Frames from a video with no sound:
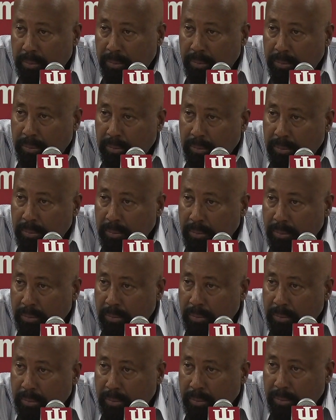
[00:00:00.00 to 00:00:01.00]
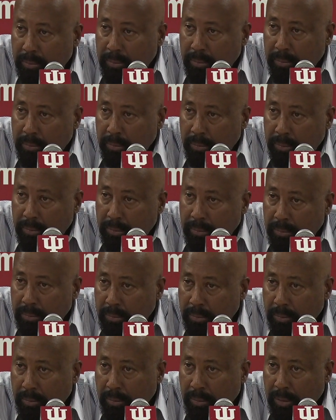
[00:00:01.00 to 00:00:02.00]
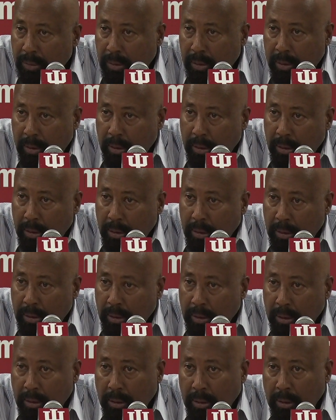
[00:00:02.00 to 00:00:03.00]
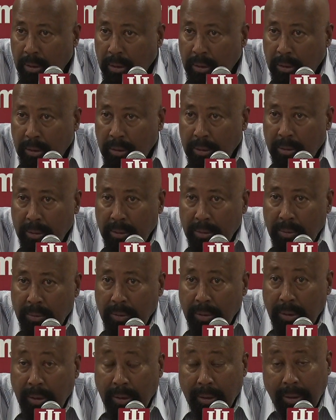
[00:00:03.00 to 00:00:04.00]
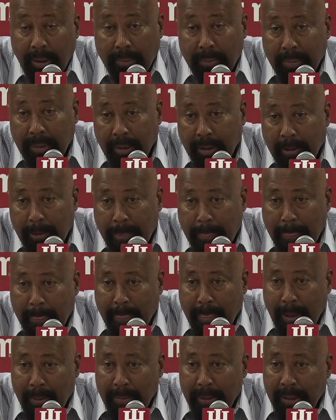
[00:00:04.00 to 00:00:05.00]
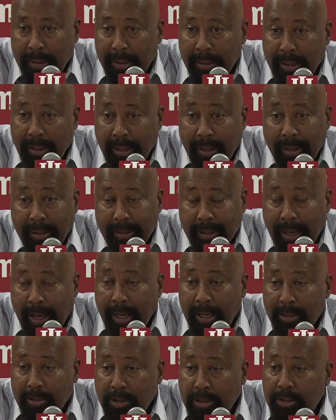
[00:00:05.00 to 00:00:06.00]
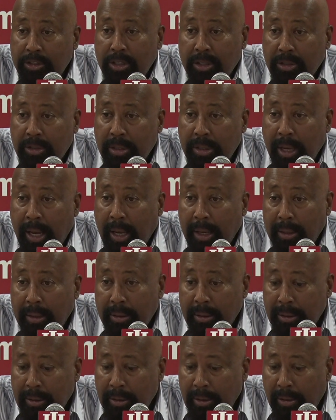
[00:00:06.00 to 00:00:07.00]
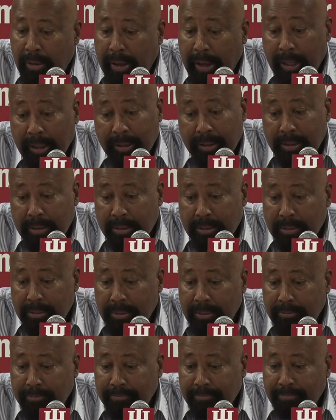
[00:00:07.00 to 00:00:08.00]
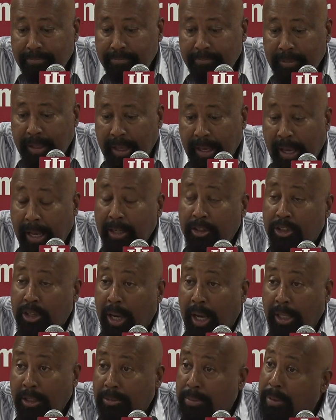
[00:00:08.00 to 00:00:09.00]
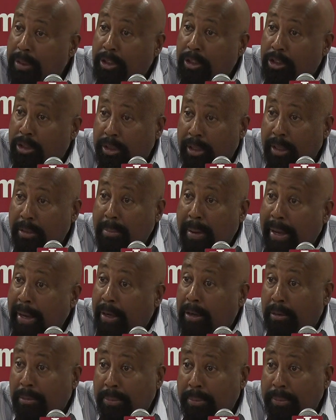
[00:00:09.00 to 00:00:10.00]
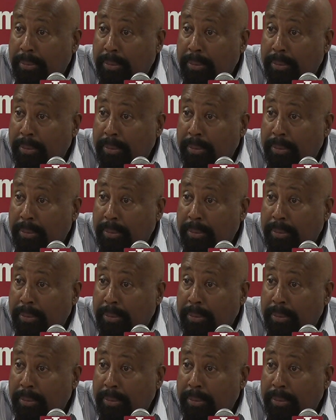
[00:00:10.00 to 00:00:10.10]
Why do you feel the other guys aren't more capable of giving him more offensive help at this well, stage I'm, of the season? I mean, again, guys are just not, you know, X, he had shots, we didn't make them.